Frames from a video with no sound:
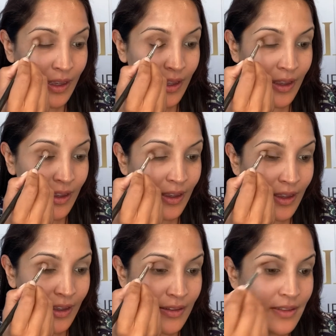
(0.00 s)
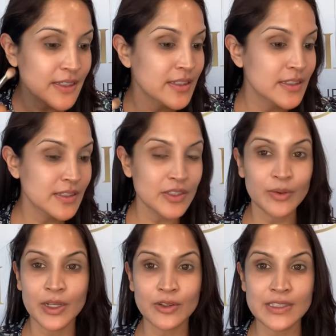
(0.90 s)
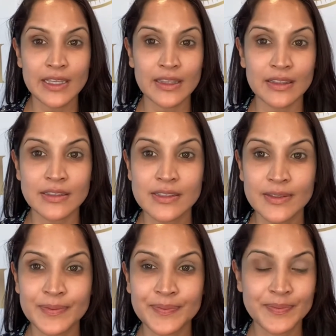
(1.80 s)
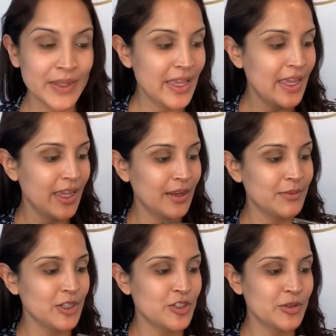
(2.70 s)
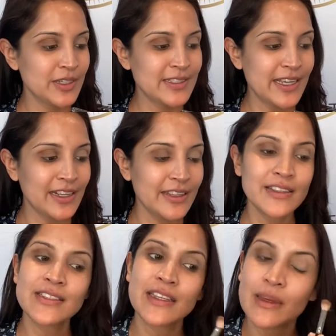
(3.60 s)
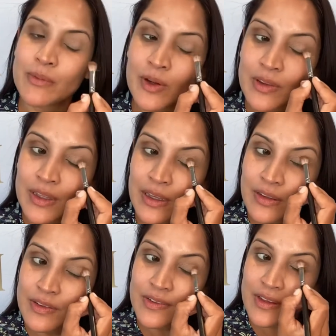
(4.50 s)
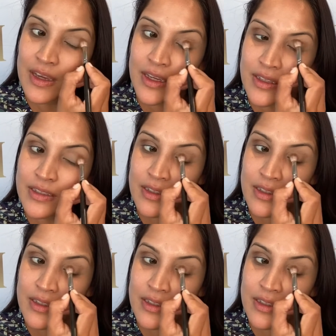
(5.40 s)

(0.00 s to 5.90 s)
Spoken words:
And so it looks like this. And I'm going to do exactly the same on the other side.